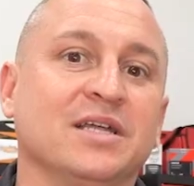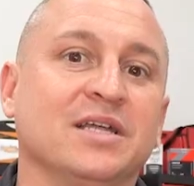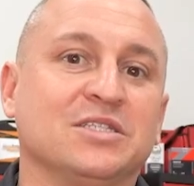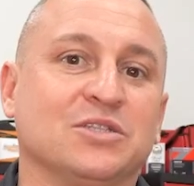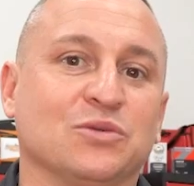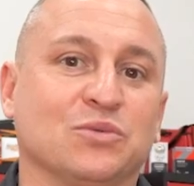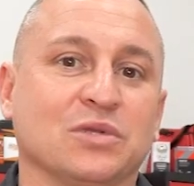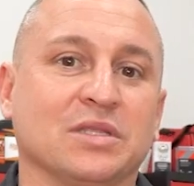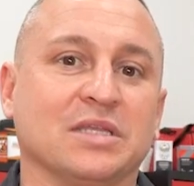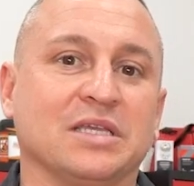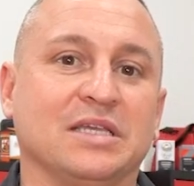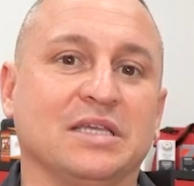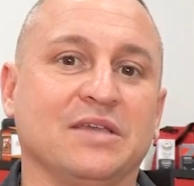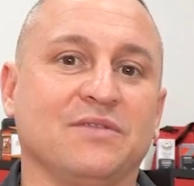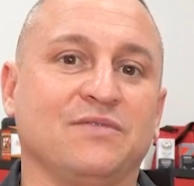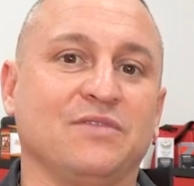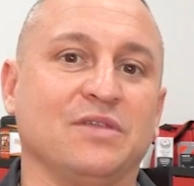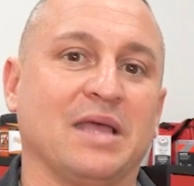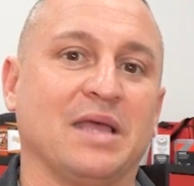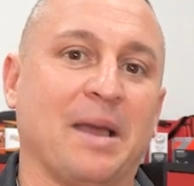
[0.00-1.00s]
to really
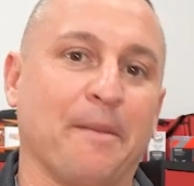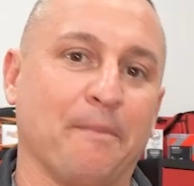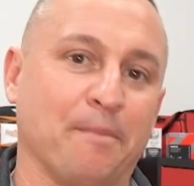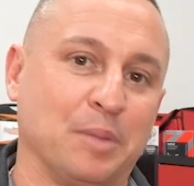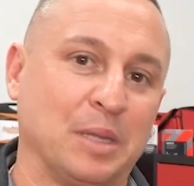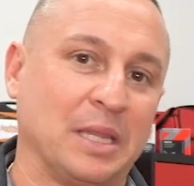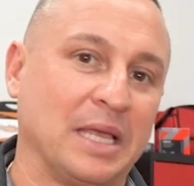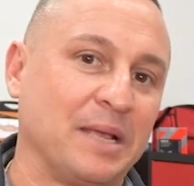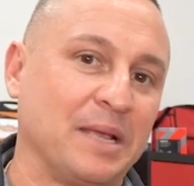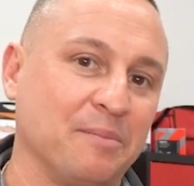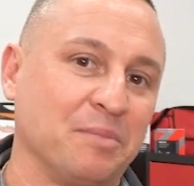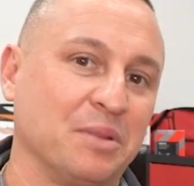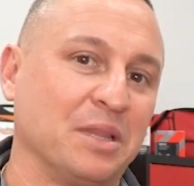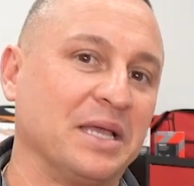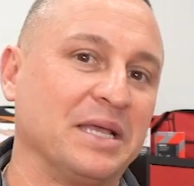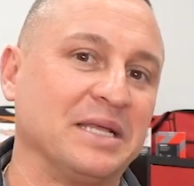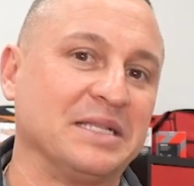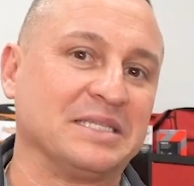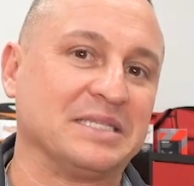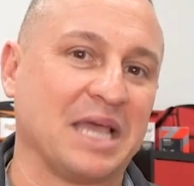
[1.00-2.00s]
give you that bling
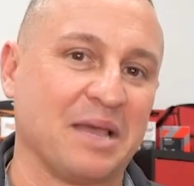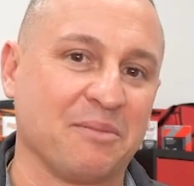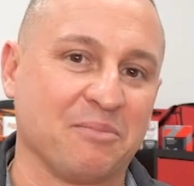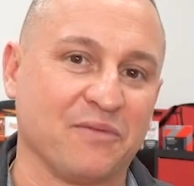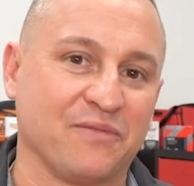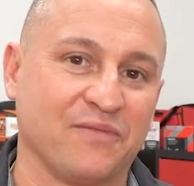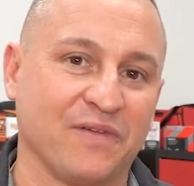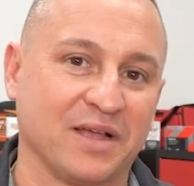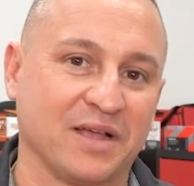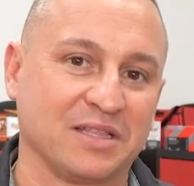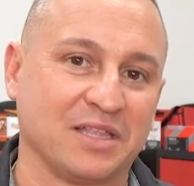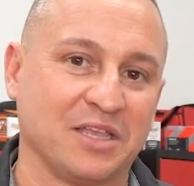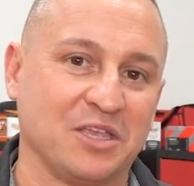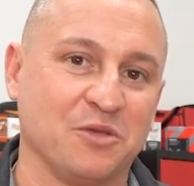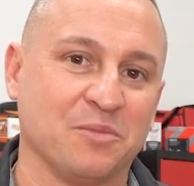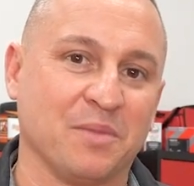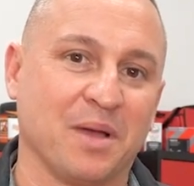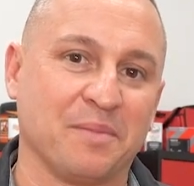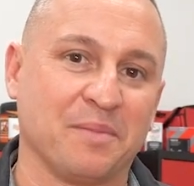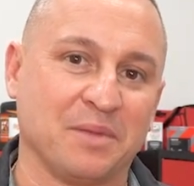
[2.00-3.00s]
bling type effect that
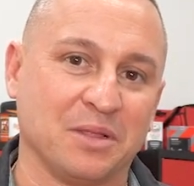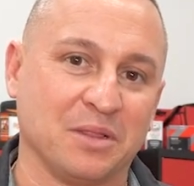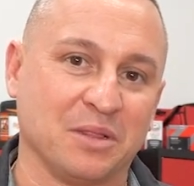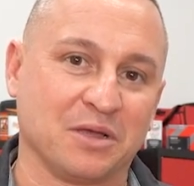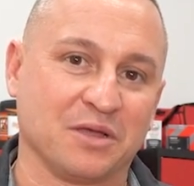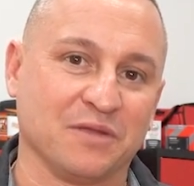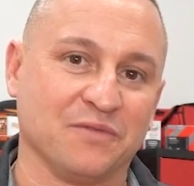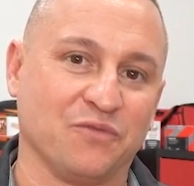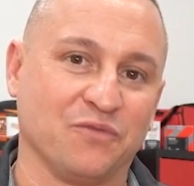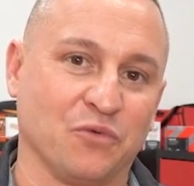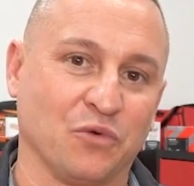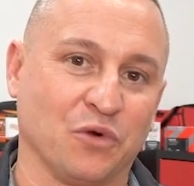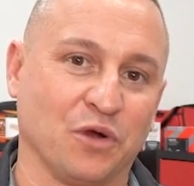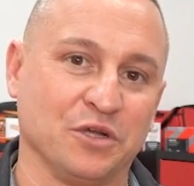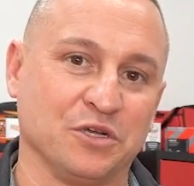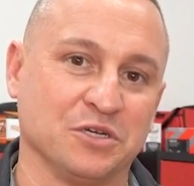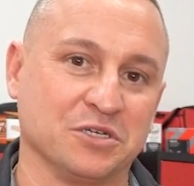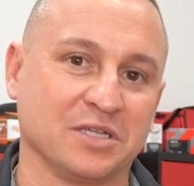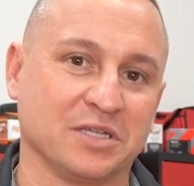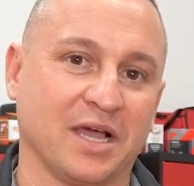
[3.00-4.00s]
you might be looking for
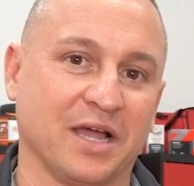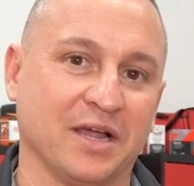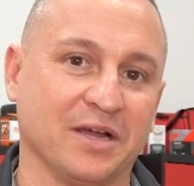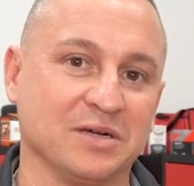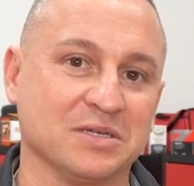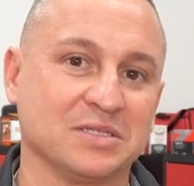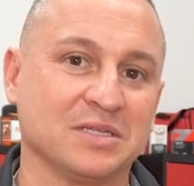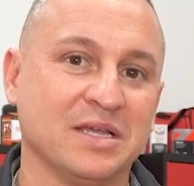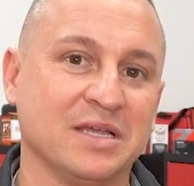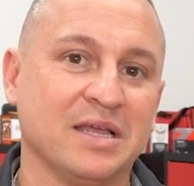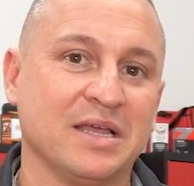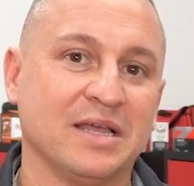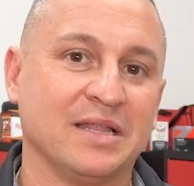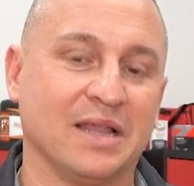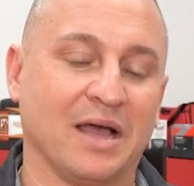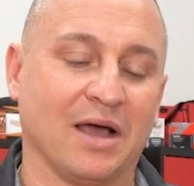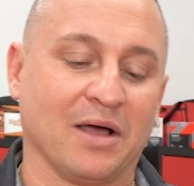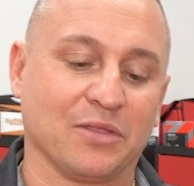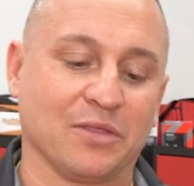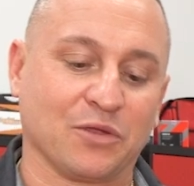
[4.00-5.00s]
on your tires.
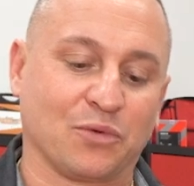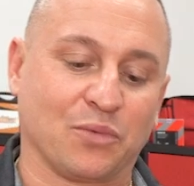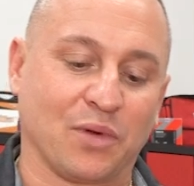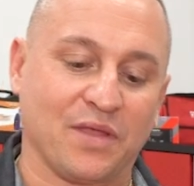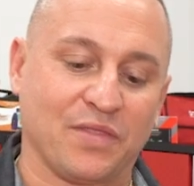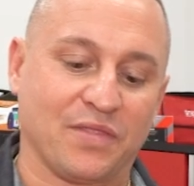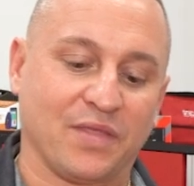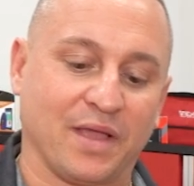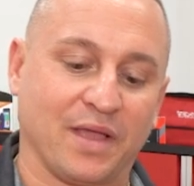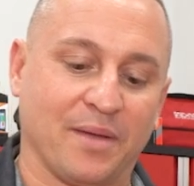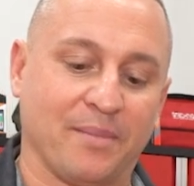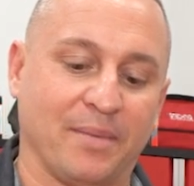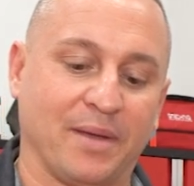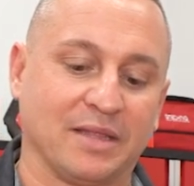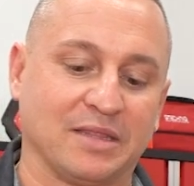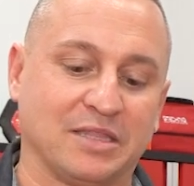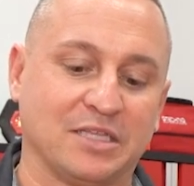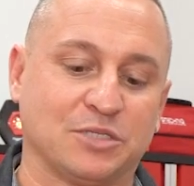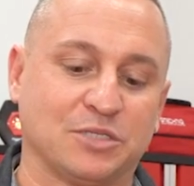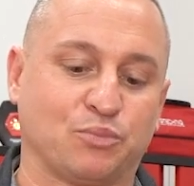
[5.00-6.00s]
Now, the great thing
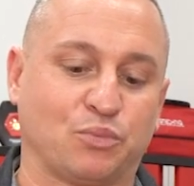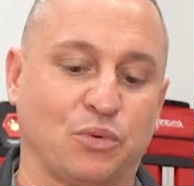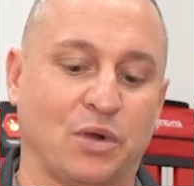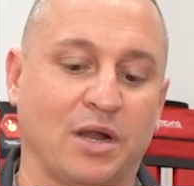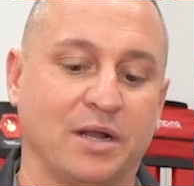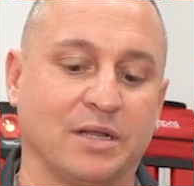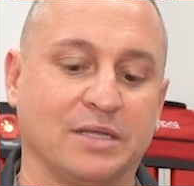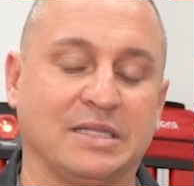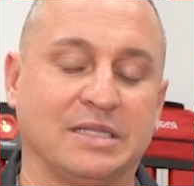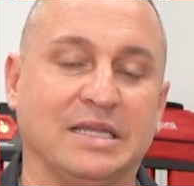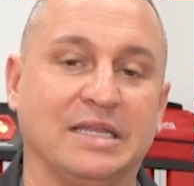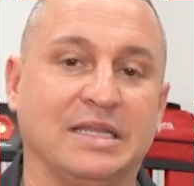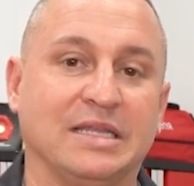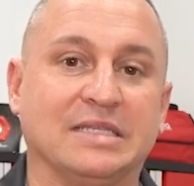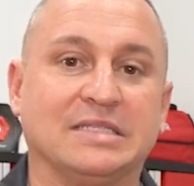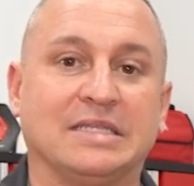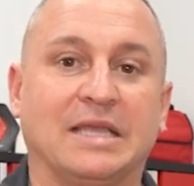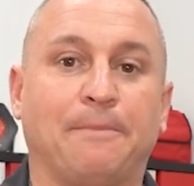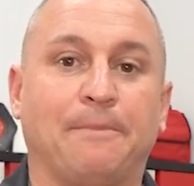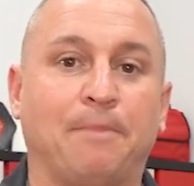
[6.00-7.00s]
about this product, it
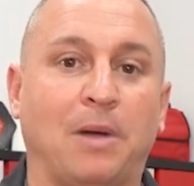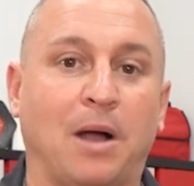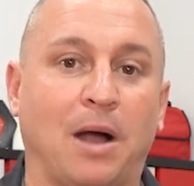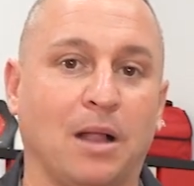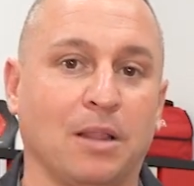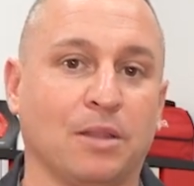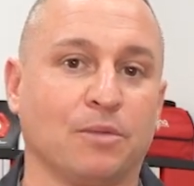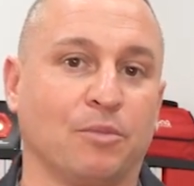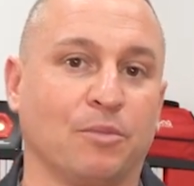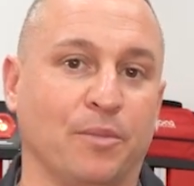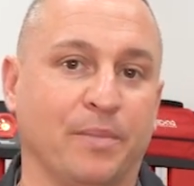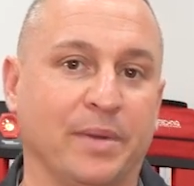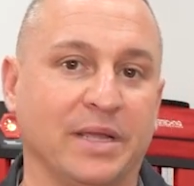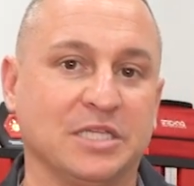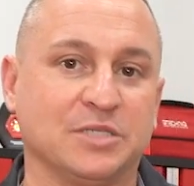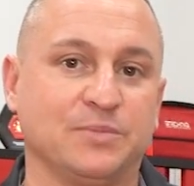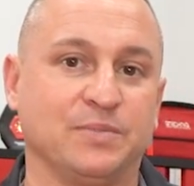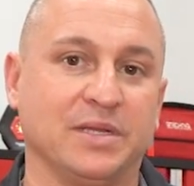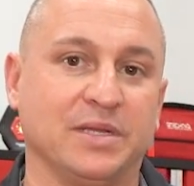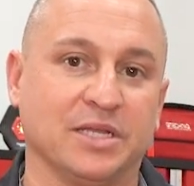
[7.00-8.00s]
is a polymer
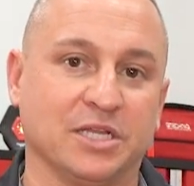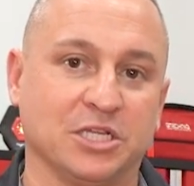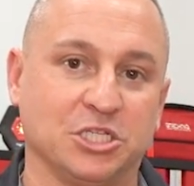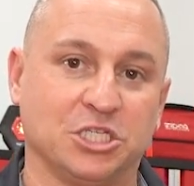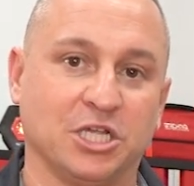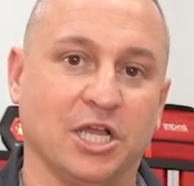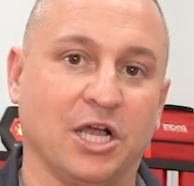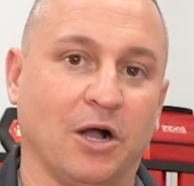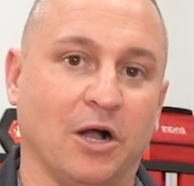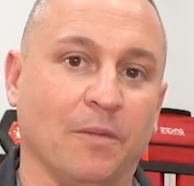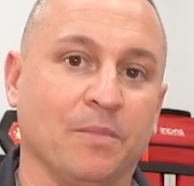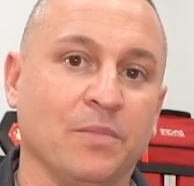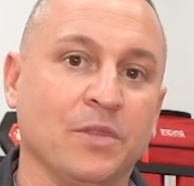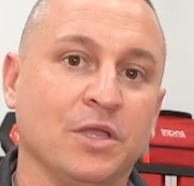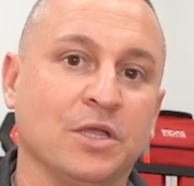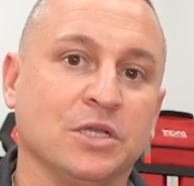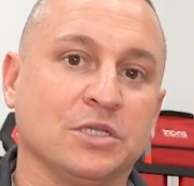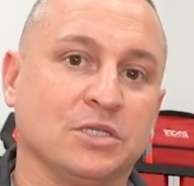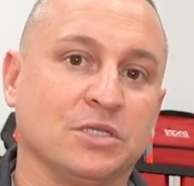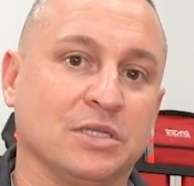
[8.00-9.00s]
base being a gel,
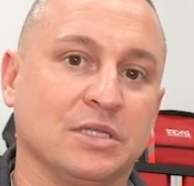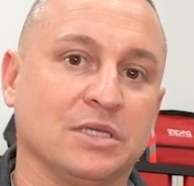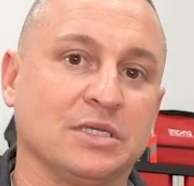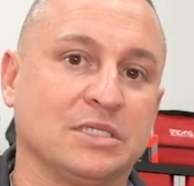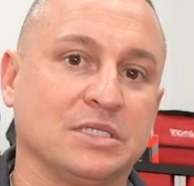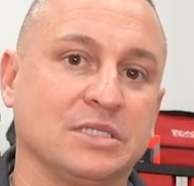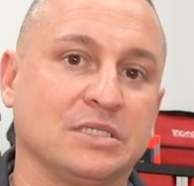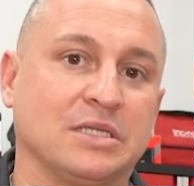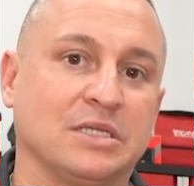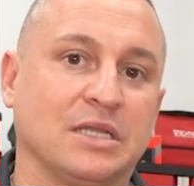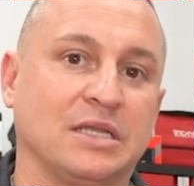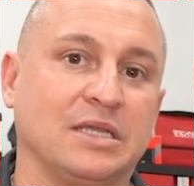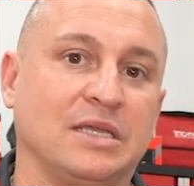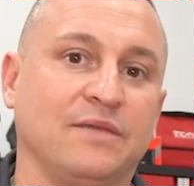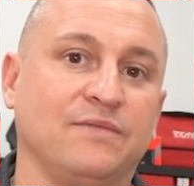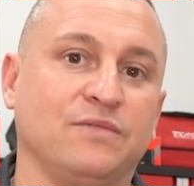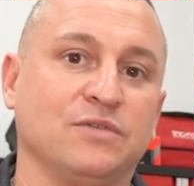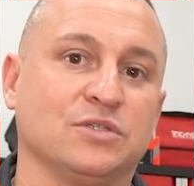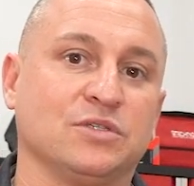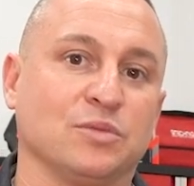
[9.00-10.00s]
so this is gonna
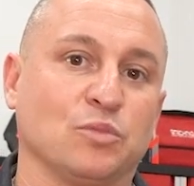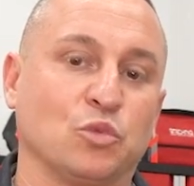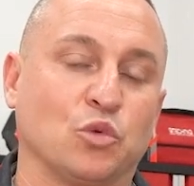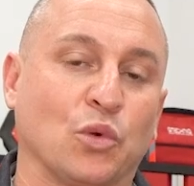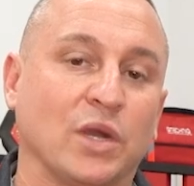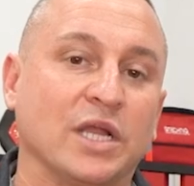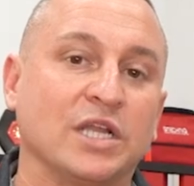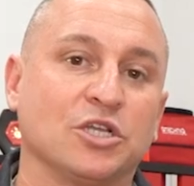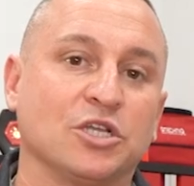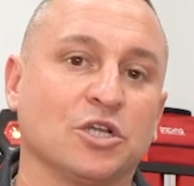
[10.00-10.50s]
give you some great